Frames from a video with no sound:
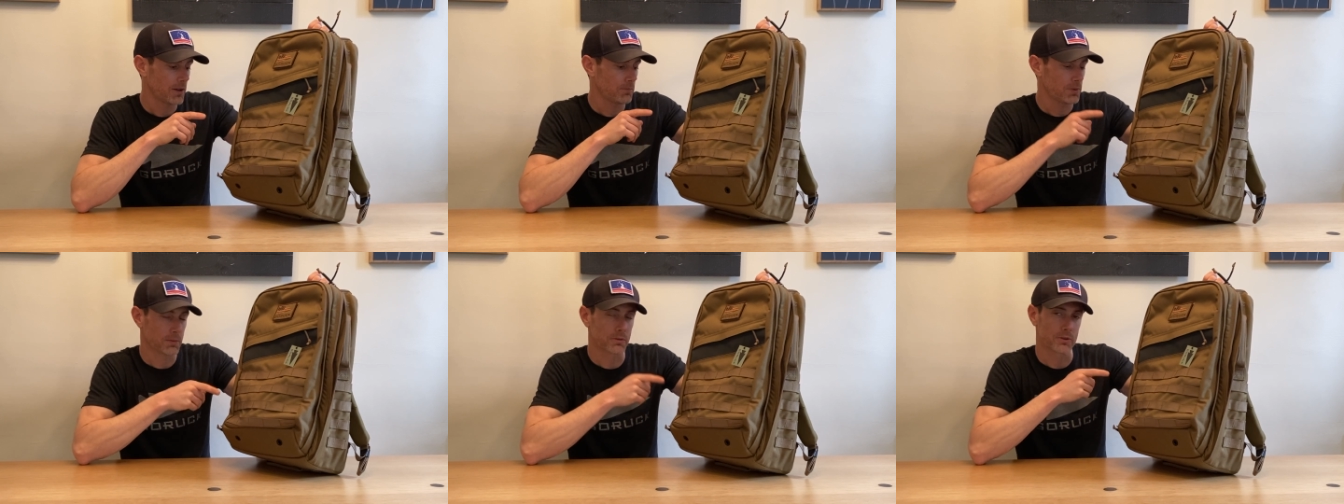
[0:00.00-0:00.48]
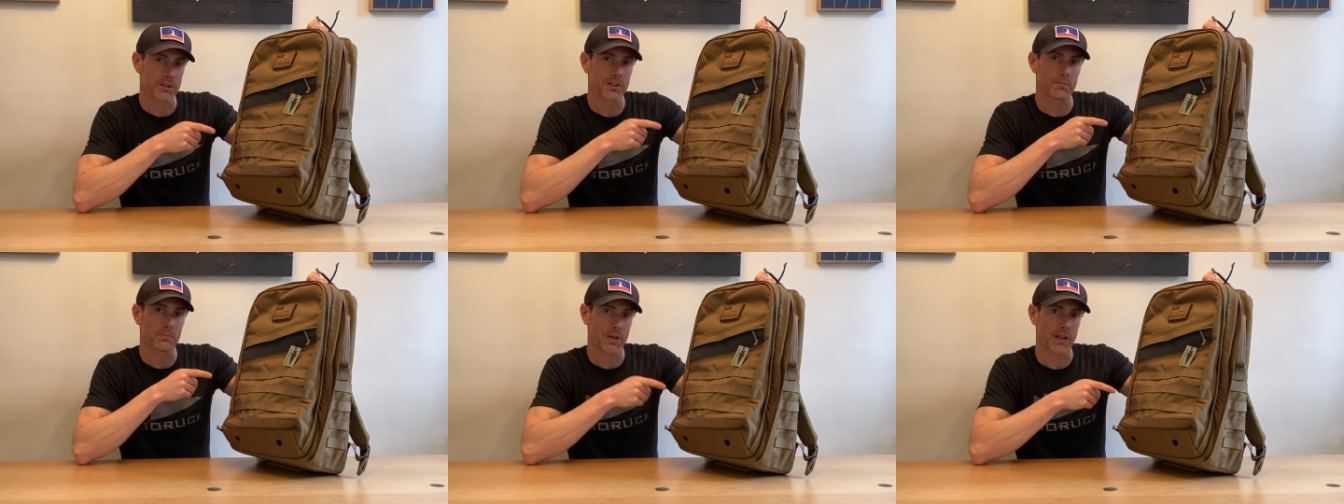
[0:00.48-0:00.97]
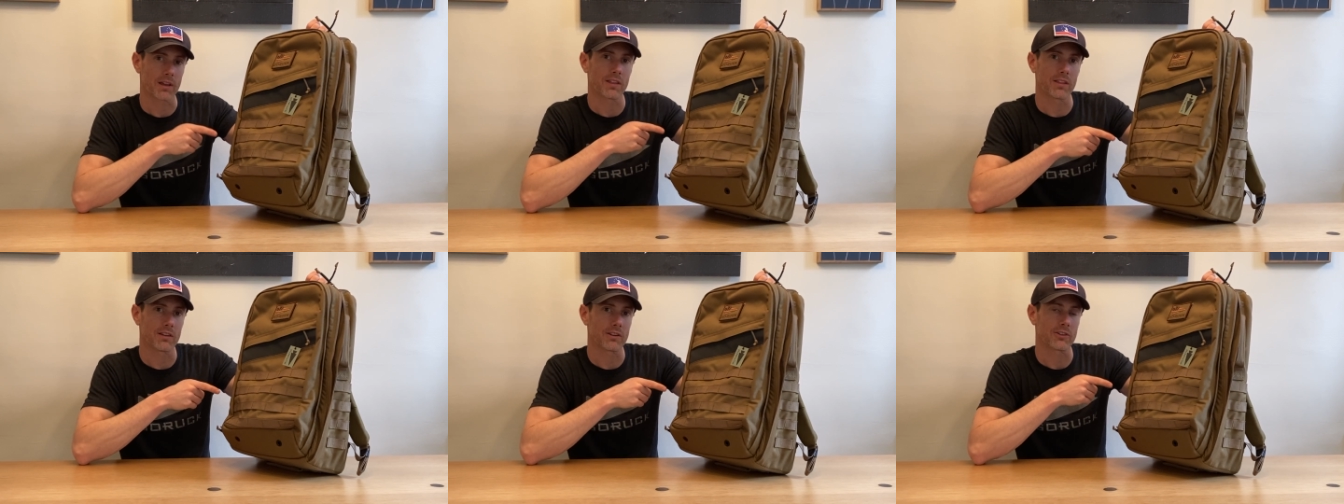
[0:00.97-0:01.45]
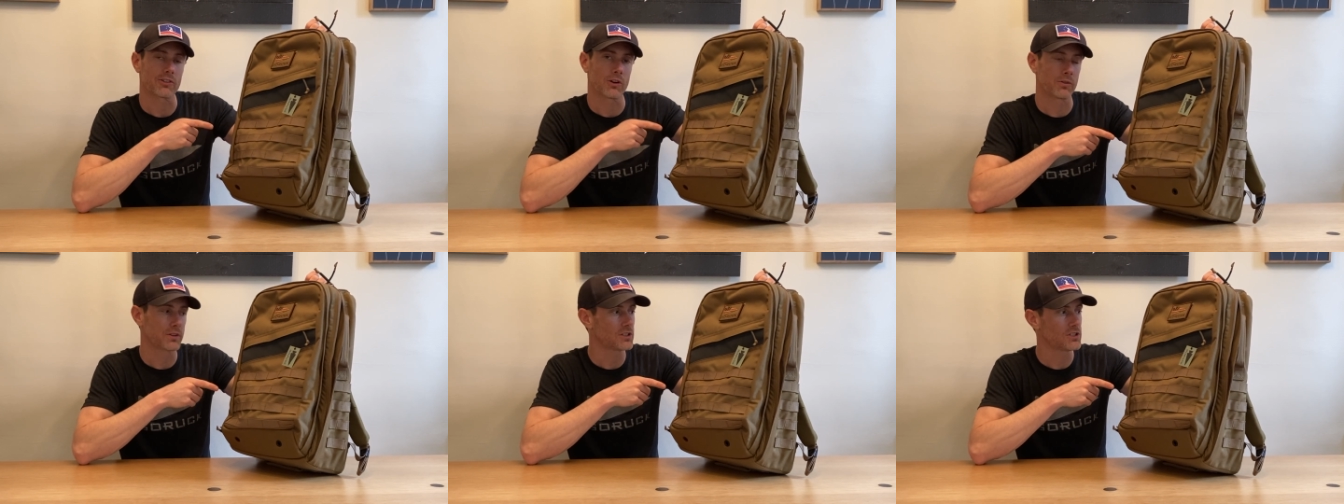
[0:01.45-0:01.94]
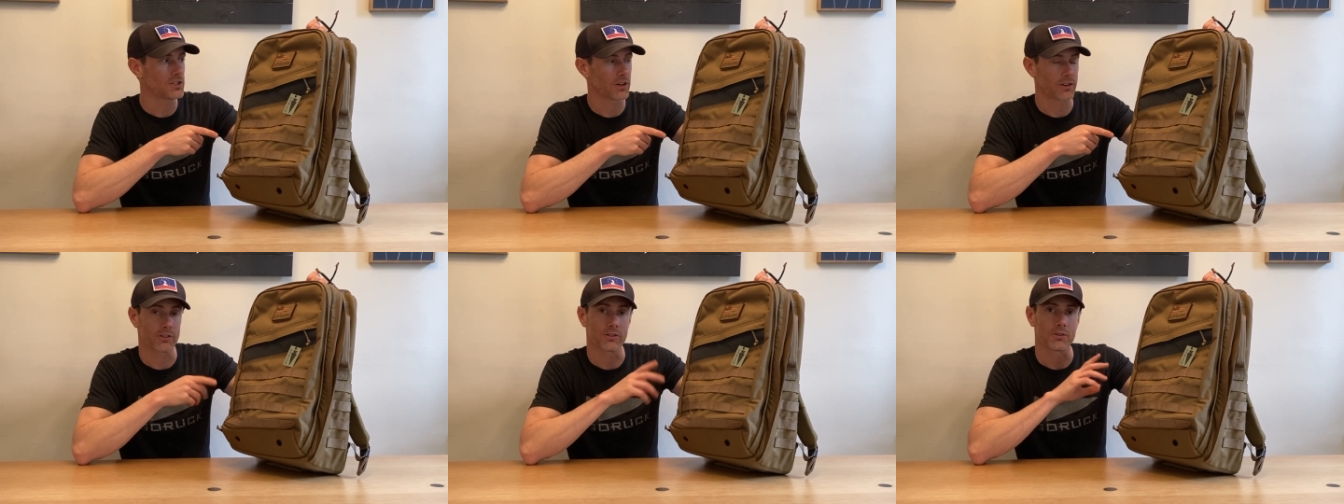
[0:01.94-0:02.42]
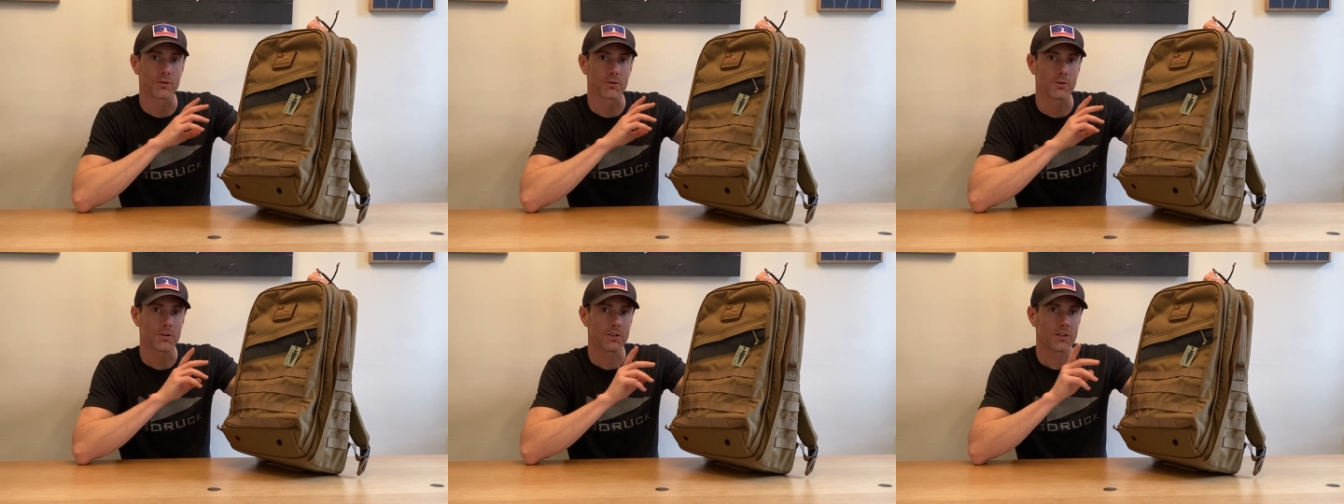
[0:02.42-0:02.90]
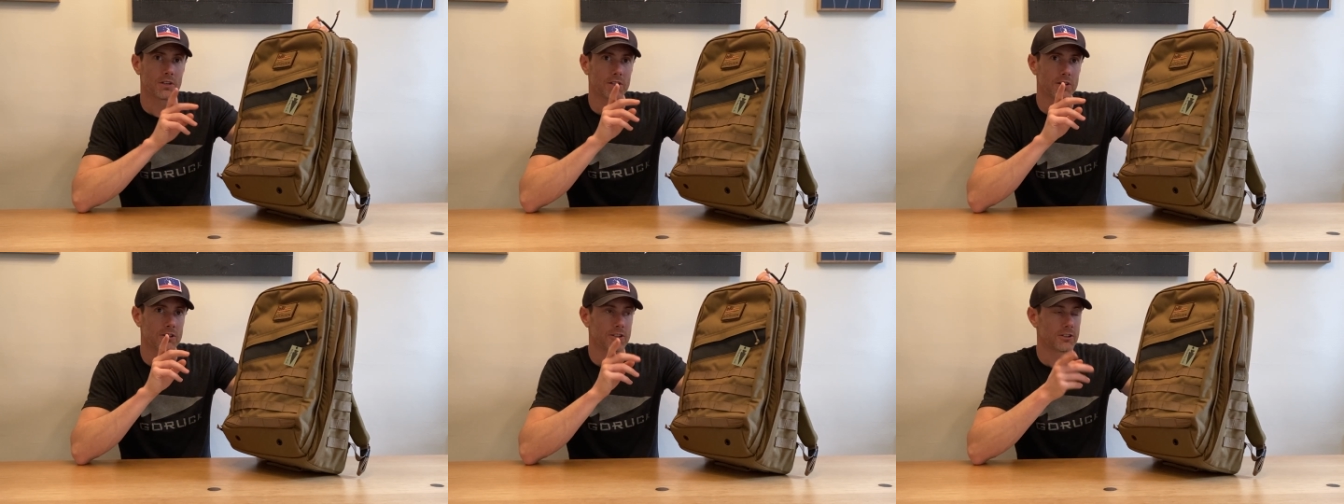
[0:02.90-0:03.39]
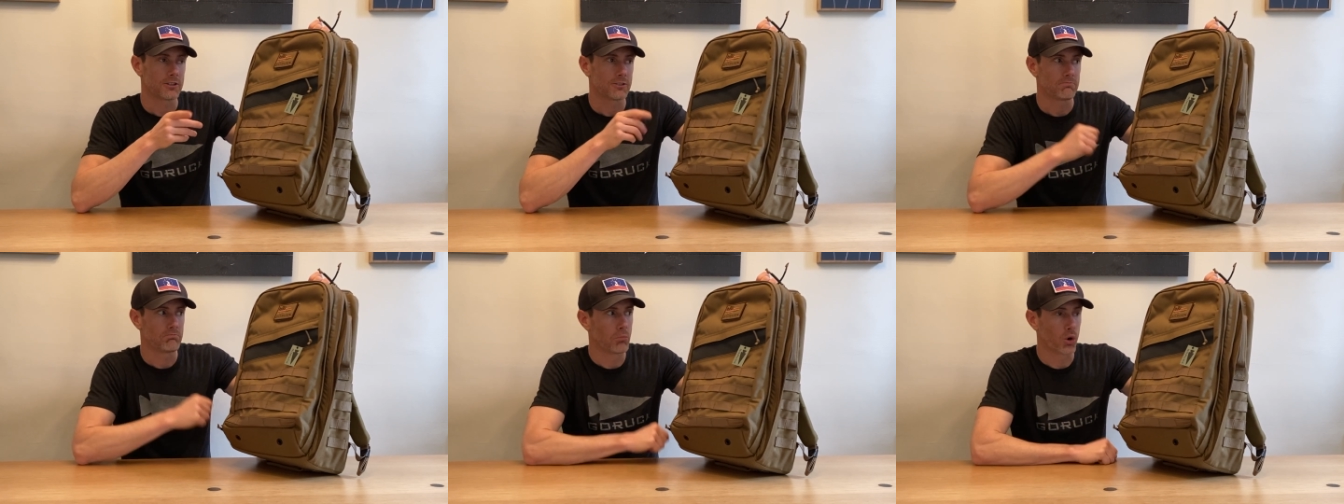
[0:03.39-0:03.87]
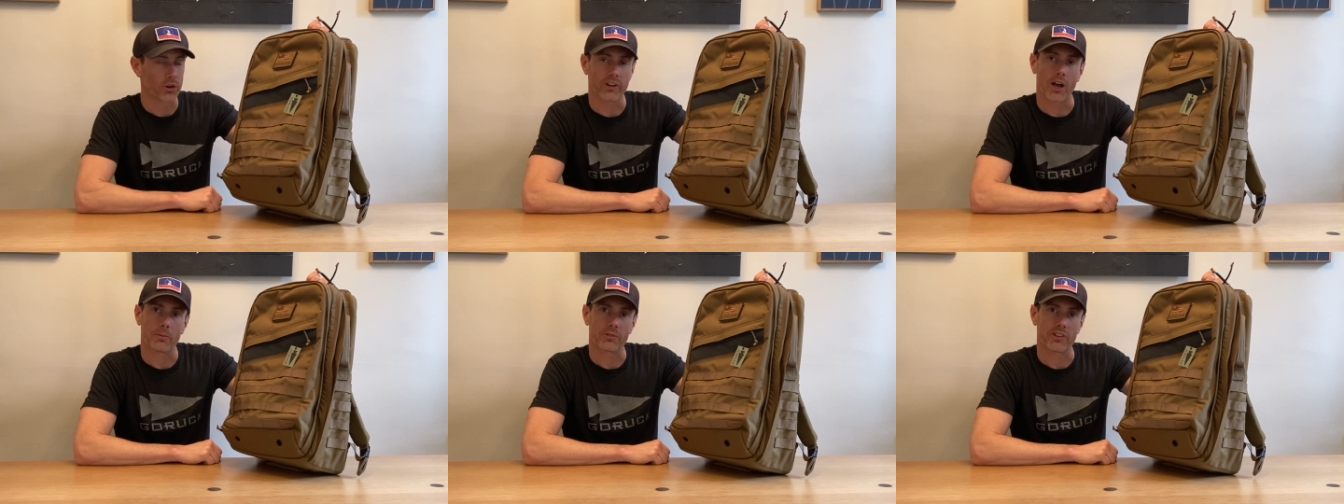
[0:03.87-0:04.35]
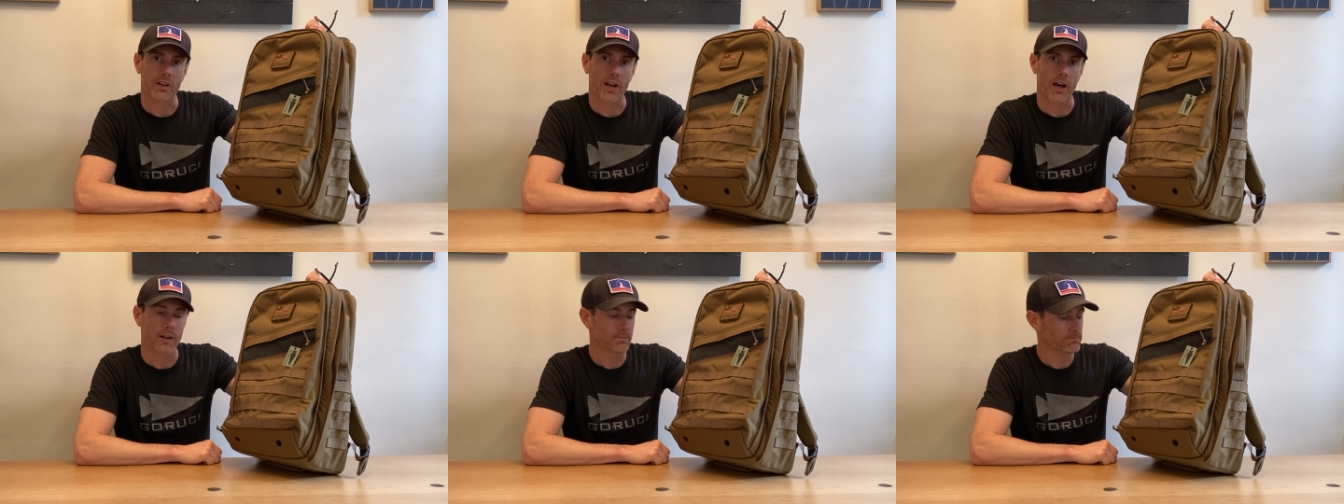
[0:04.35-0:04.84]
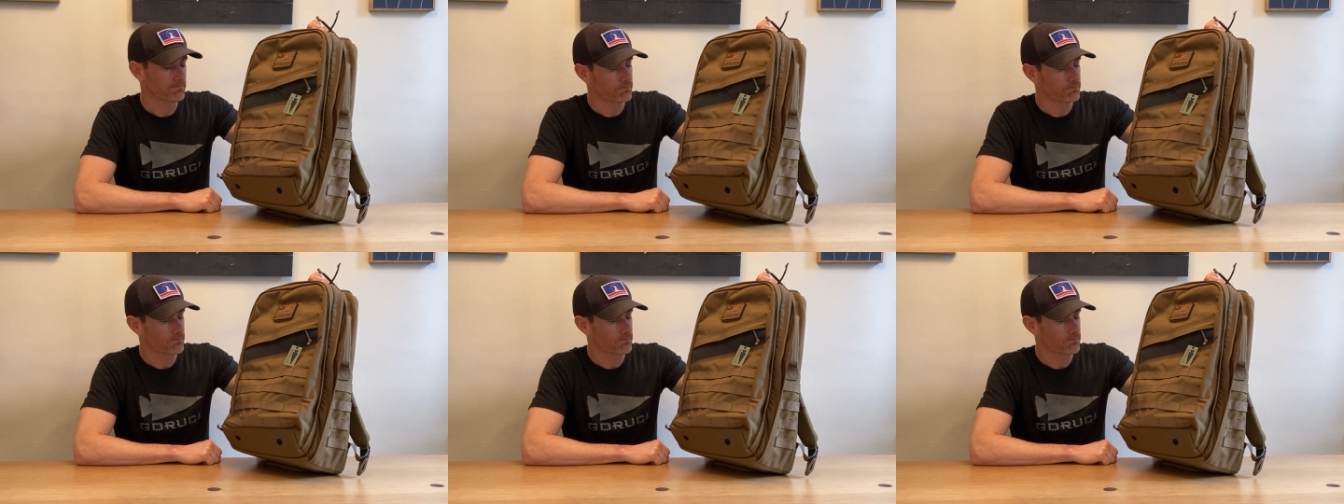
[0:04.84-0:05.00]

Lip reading: people are going to pick this over the GR2 more times than not.